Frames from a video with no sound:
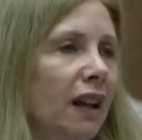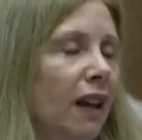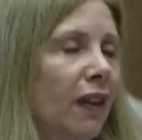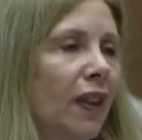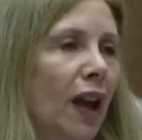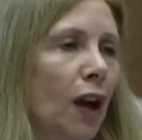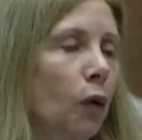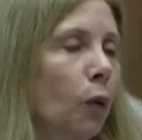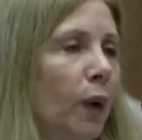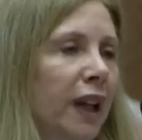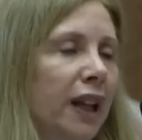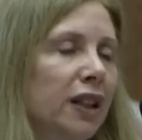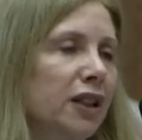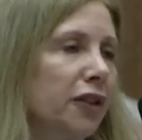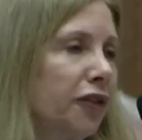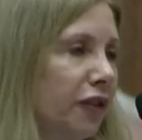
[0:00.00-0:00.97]
that we
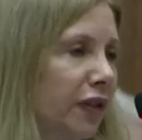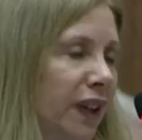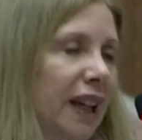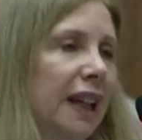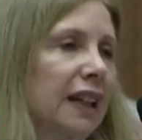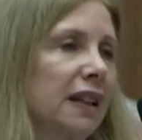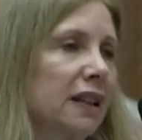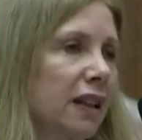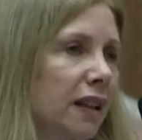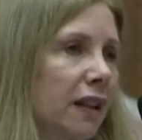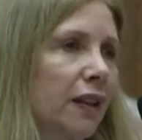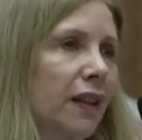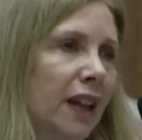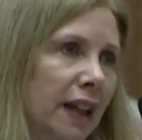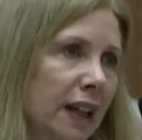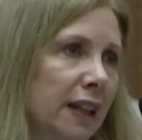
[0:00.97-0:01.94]
defeat
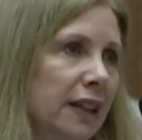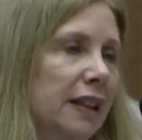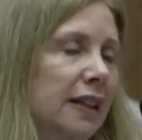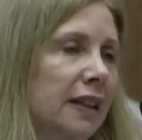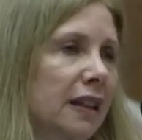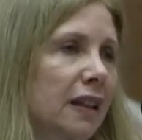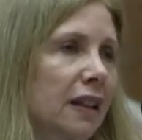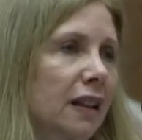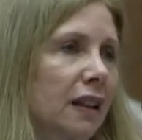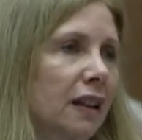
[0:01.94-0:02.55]
this